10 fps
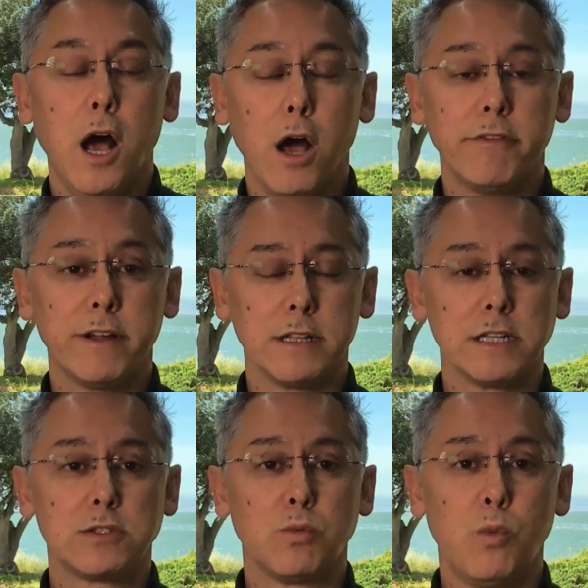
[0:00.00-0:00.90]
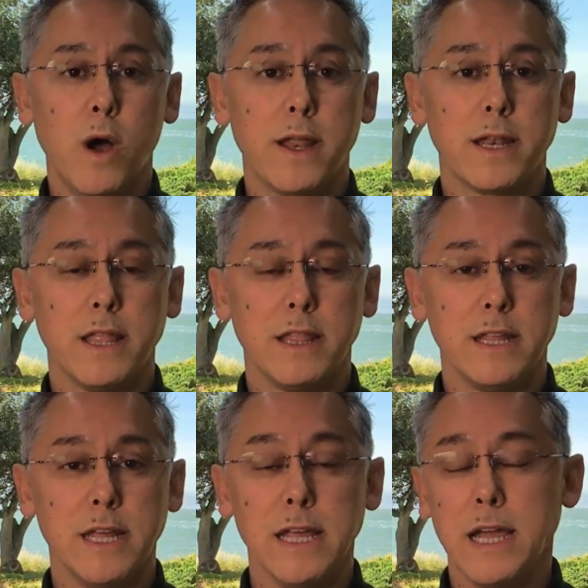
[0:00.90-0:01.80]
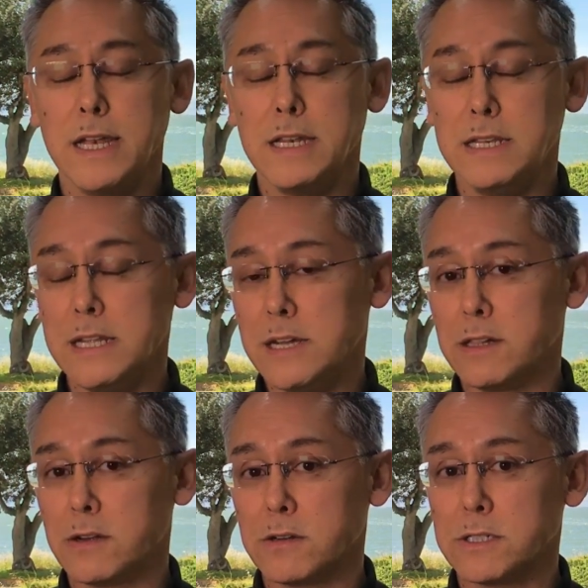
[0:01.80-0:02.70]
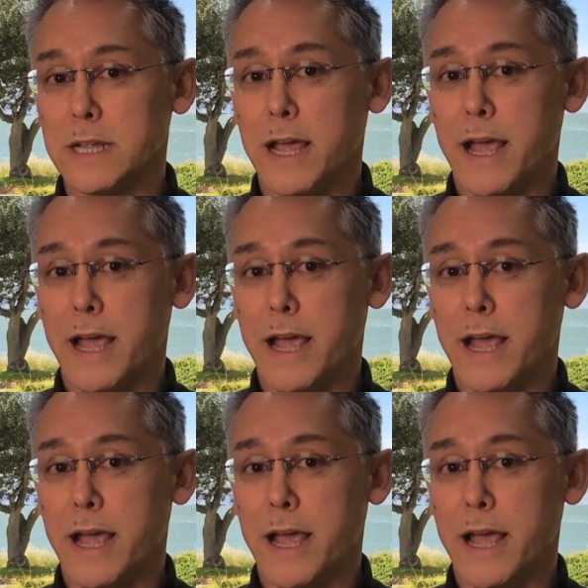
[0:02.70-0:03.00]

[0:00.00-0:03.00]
of at least what the dealer's